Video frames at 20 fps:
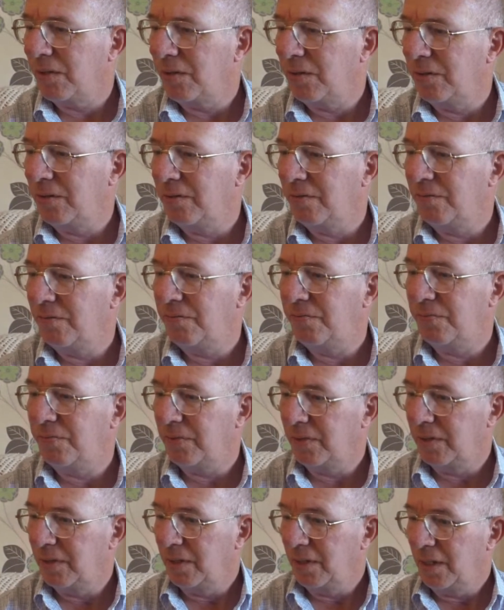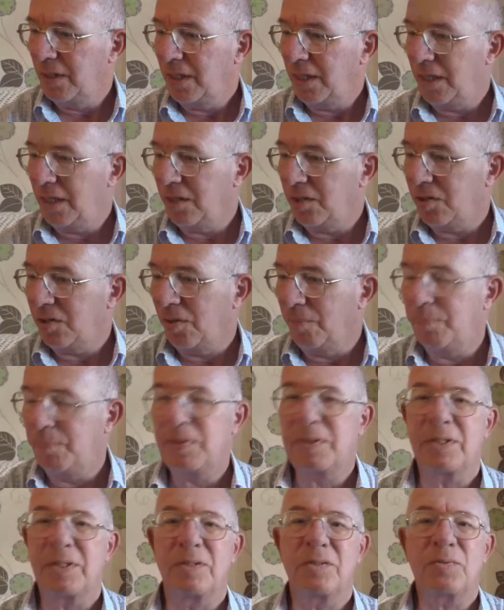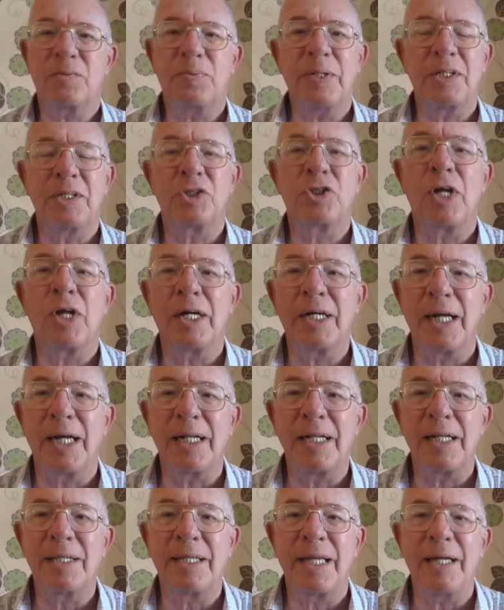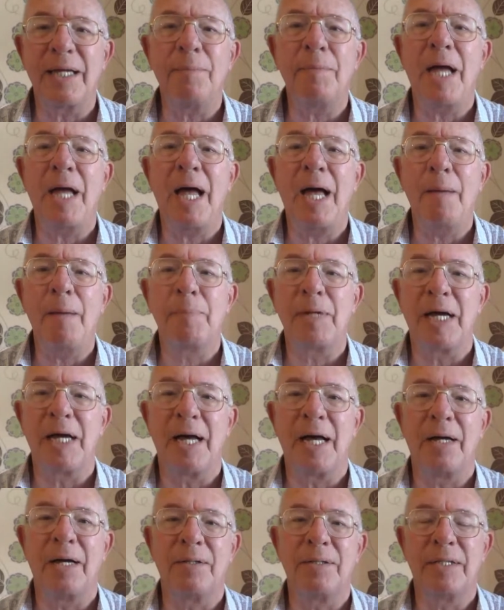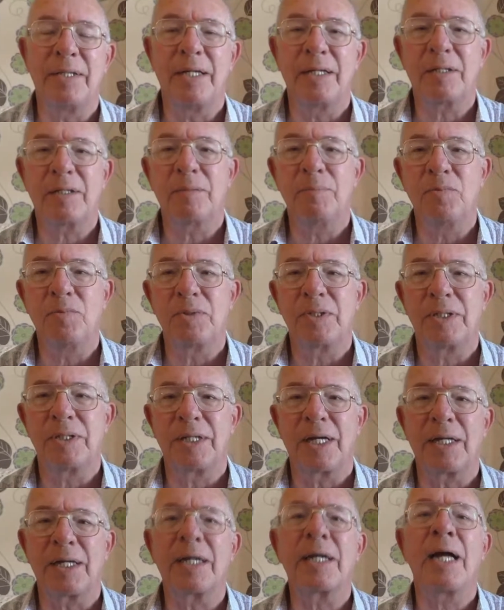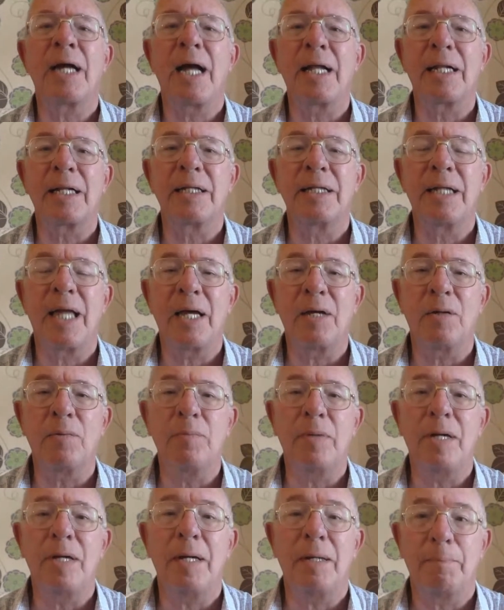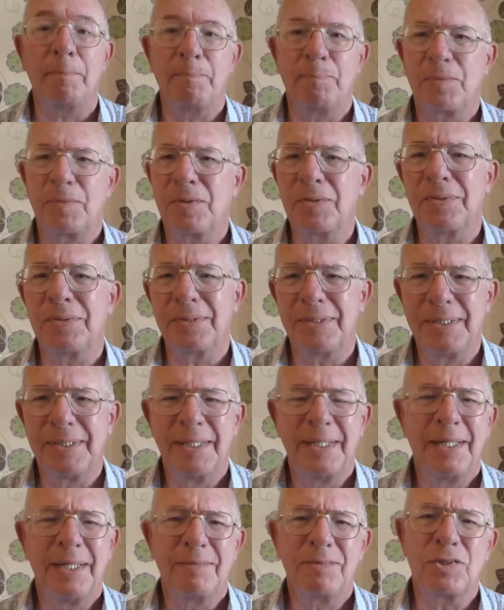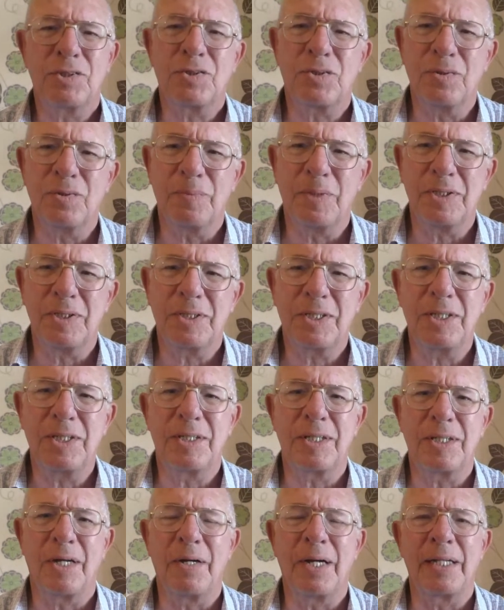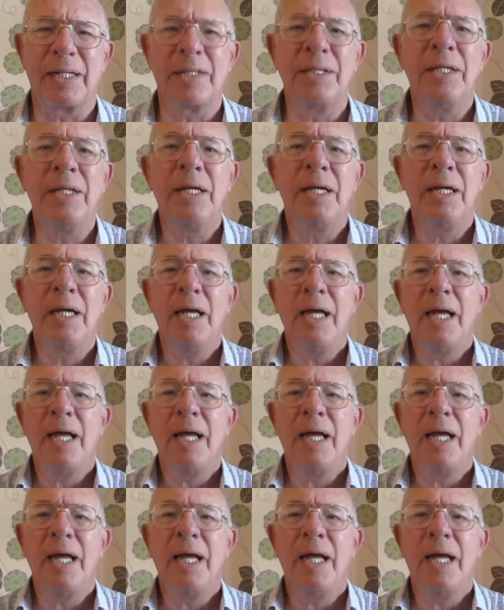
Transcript: kind of incompetence. Well, it's young Alan now Abbott out there. Good morning, young Alan. God, to sort my teeth out,